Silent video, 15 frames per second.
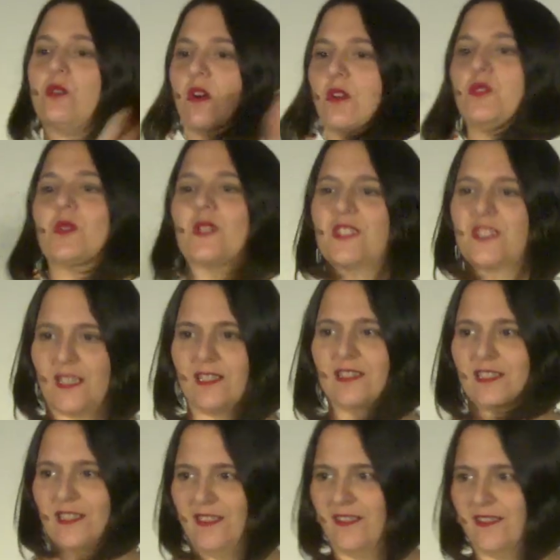to go to a
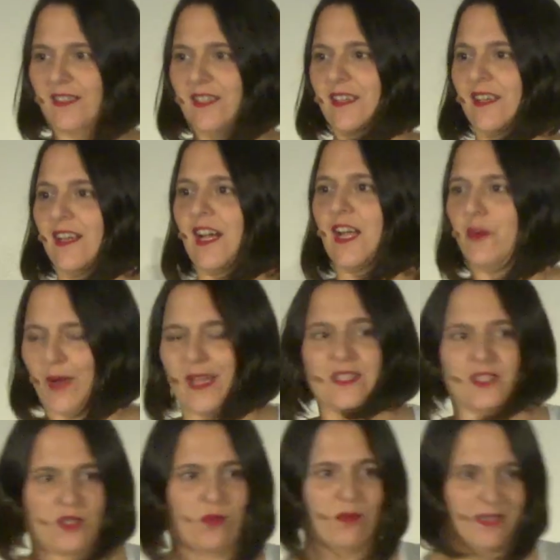shelter and
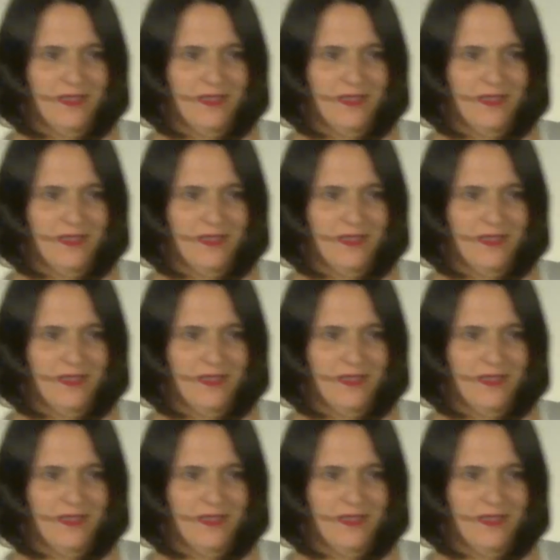rescue